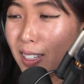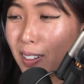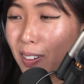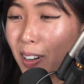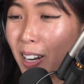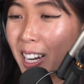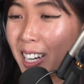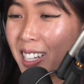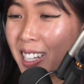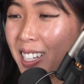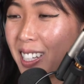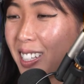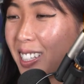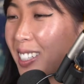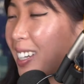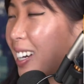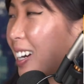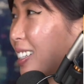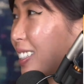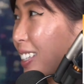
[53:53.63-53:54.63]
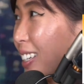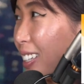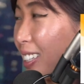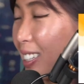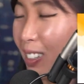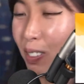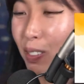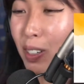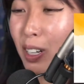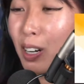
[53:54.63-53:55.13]
right yeah like
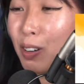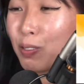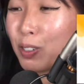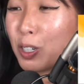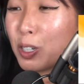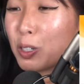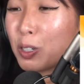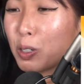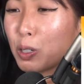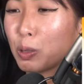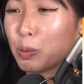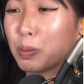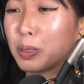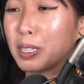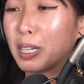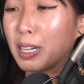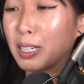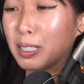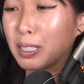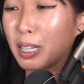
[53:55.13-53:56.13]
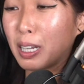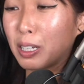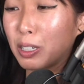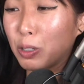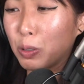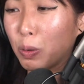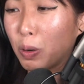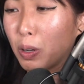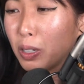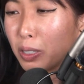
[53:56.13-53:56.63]
whatever your group says then
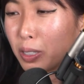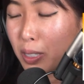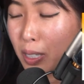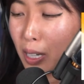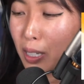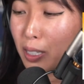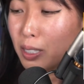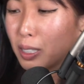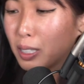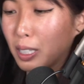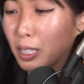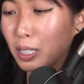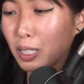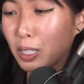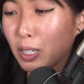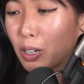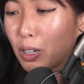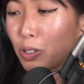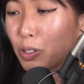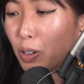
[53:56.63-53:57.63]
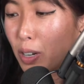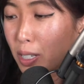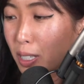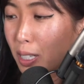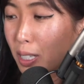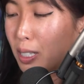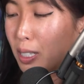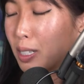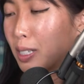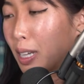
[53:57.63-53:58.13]
you all suddenly start
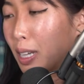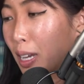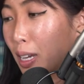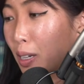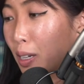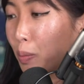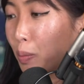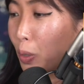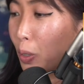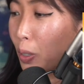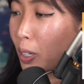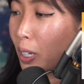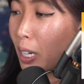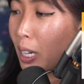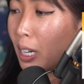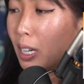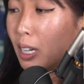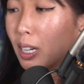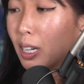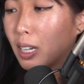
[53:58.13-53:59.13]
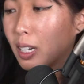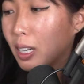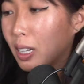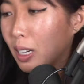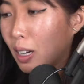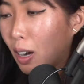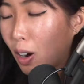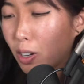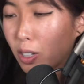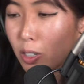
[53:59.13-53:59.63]
dressing the same or
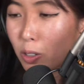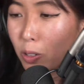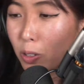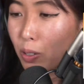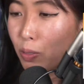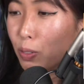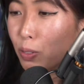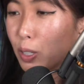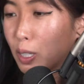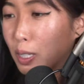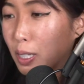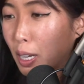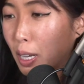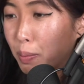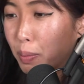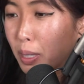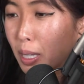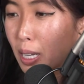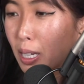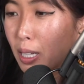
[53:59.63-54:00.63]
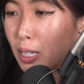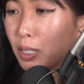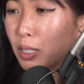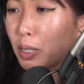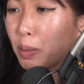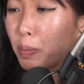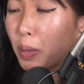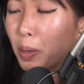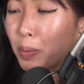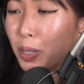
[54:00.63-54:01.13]
arguing for the same things
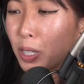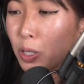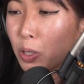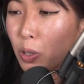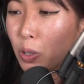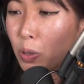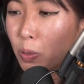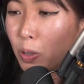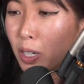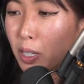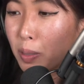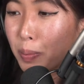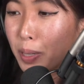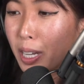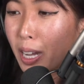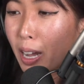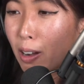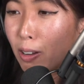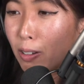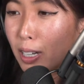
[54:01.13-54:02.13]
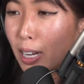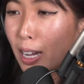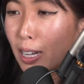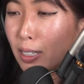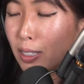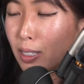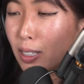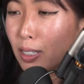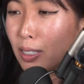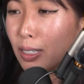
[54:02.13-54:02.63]
and maybe you don't want to be
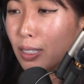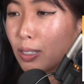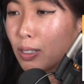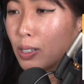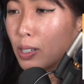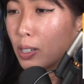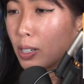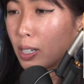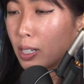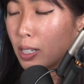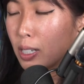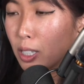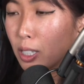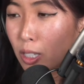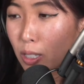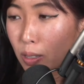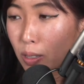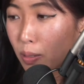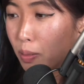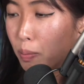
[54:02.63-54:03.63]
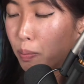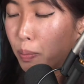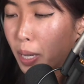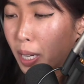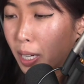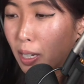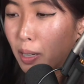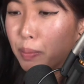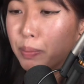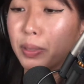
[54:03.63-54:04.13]
outcasted you're going to just
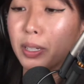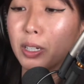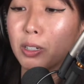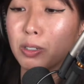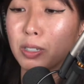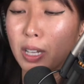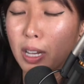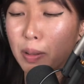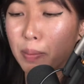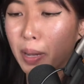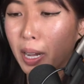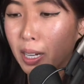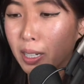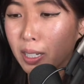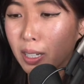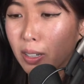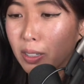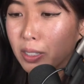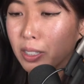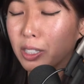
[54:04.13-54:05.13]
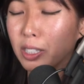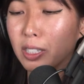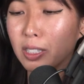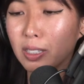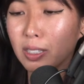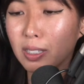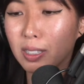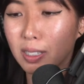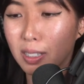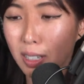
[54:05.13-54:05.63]
pick up their same
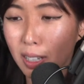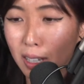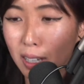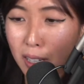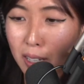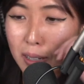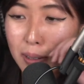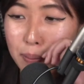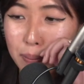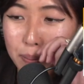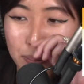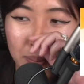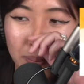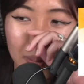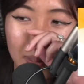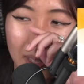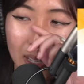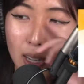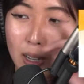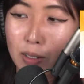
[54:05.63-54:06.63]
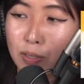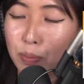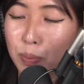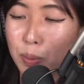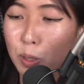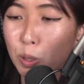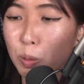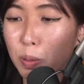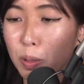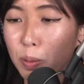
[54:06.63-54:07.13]
ideologies of
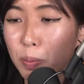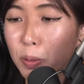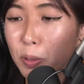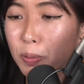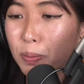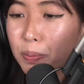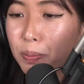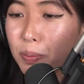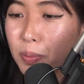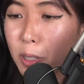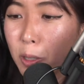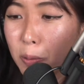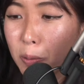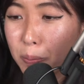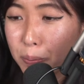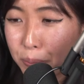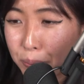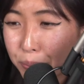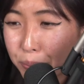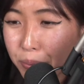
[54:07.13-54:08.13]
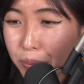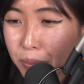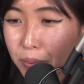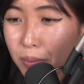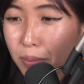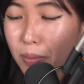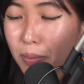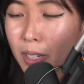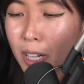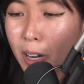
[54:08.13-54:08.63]
most people
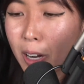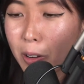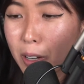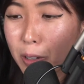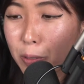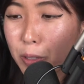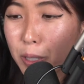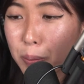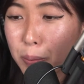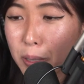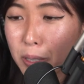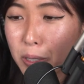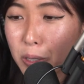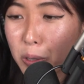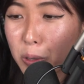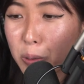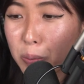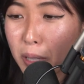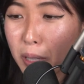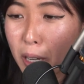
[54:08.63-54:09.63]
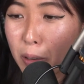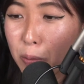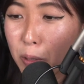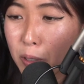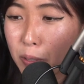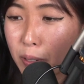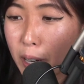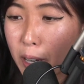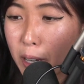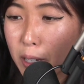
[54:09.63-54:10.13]
all right, we presume that we're
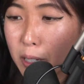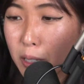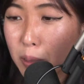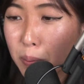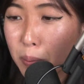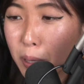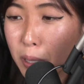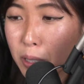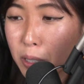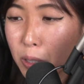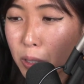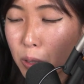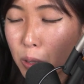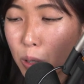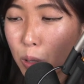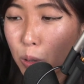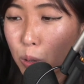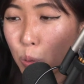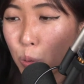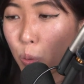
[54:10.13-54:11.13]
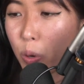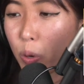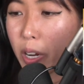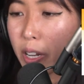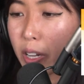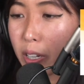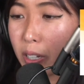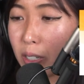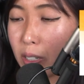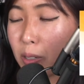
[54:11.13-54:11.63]
fair and impartial. Who's
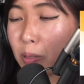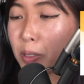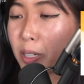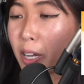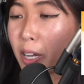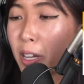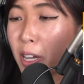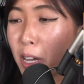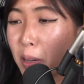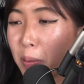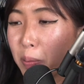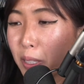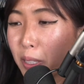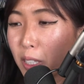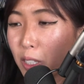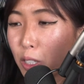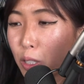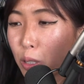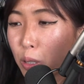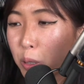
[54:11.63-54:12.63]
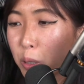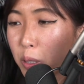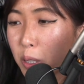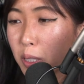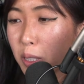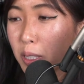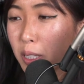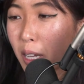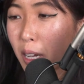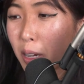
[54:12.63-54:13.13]
we? No, but the truth
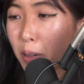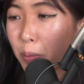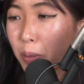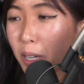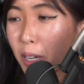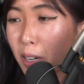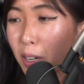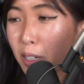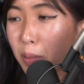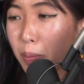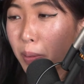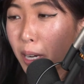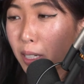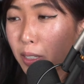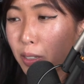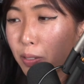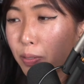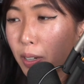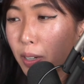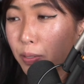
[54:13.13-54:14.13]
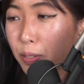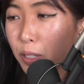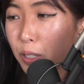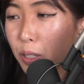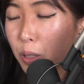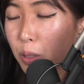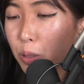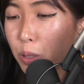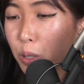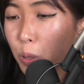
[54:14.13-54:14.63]
is that we automatically favor
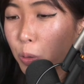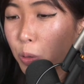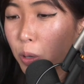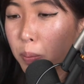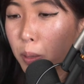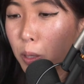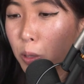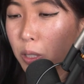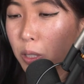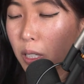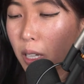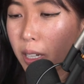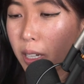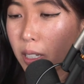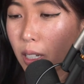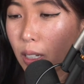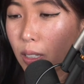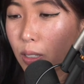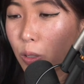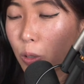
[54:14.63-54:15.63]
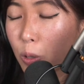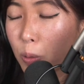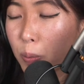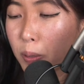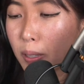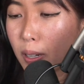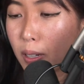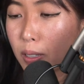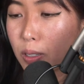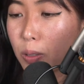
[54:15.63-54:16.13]
those who are most like us or
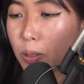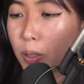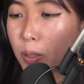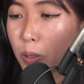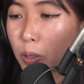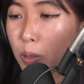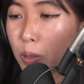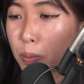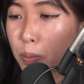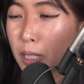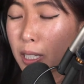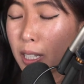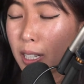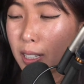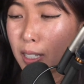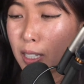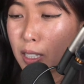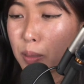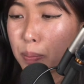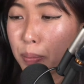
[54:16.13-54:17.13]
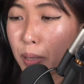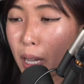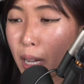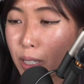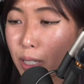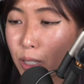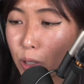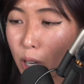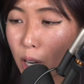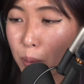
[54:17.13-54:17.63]
belong to our groups. This
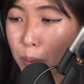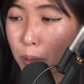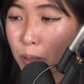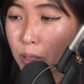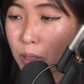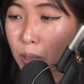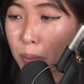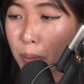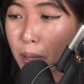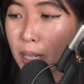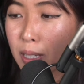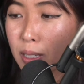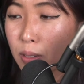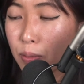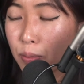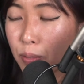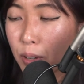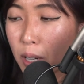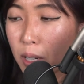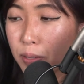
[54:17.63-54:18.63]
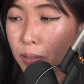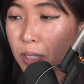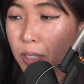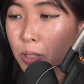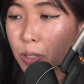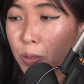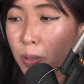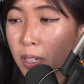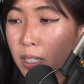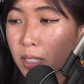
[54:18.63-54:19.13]
blind tribalism has evolved to
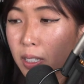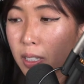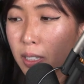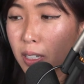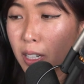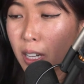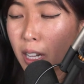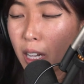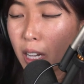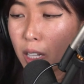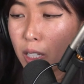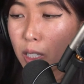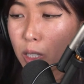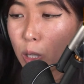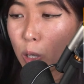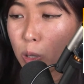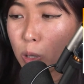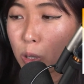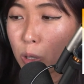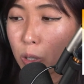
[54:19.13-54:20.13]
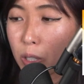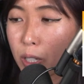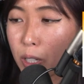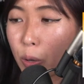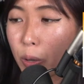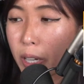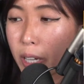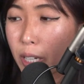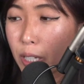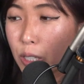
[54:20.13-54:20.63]
strengthen social
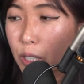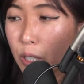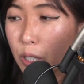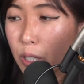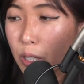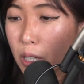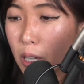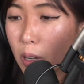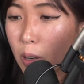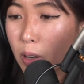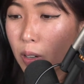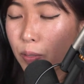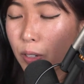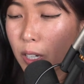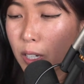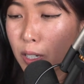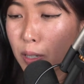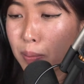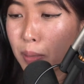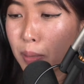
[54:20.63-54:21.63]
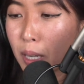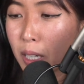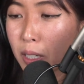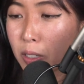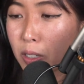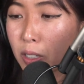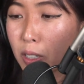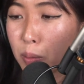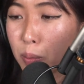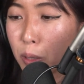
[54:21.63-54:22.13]
cohesion. However, in a
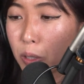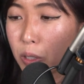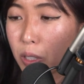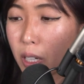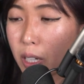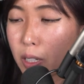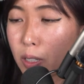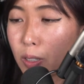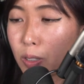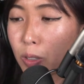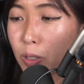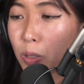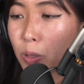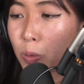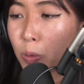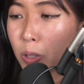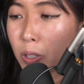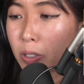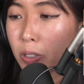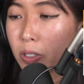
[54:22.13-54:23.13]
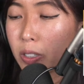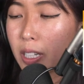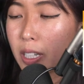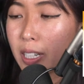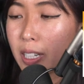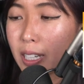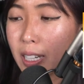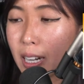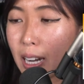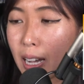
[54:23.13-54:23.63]
modern and multicultural world,
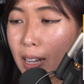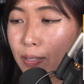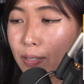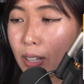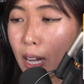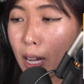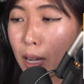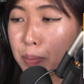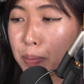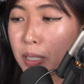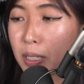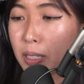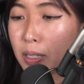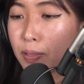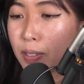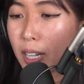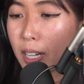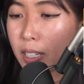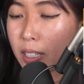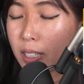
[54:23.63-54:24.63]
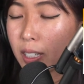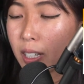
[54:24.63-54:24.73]
it can have the opposite effect.